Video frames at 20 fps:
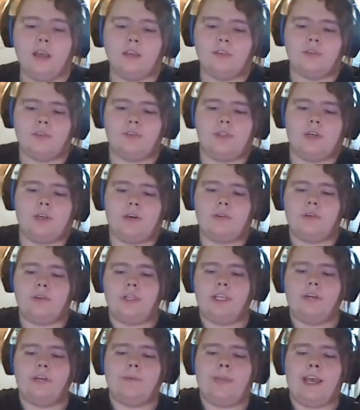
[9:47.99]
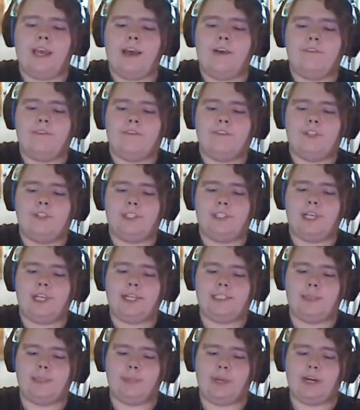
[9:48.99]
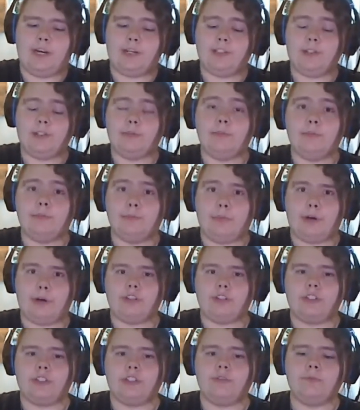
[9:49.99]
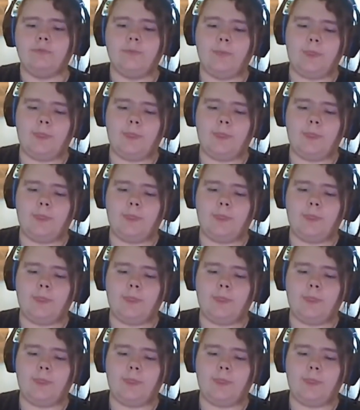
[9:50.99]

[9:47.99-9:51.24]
So here we have size comparison part 2.